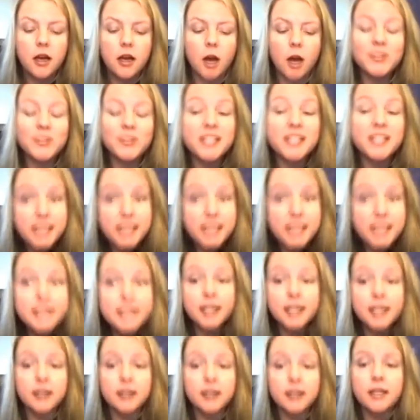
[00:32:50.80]

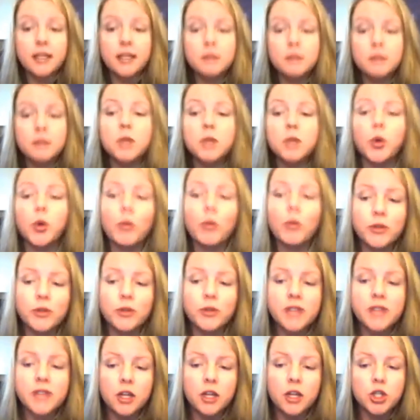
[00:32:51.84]
statistically the mineral
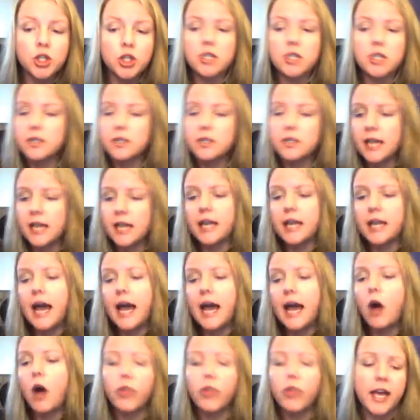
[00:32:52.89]
percentages and
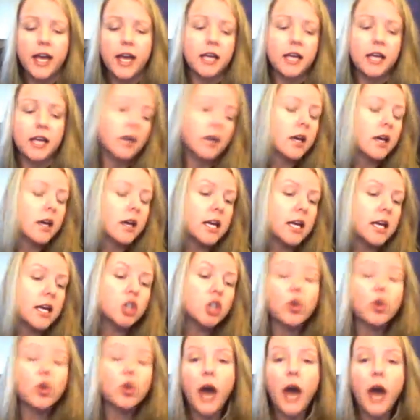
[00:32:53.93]
how they
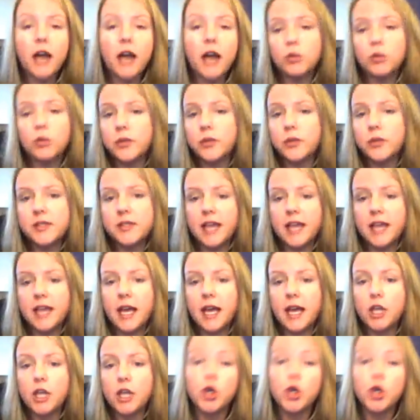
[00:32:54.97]
interact with,
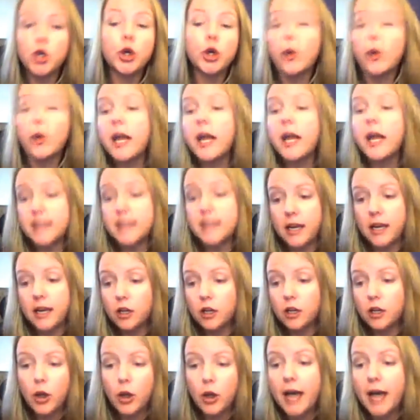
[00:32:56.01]
say, your grade data,
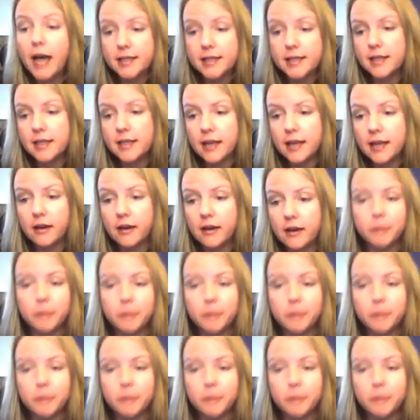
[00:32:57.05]
your assay data.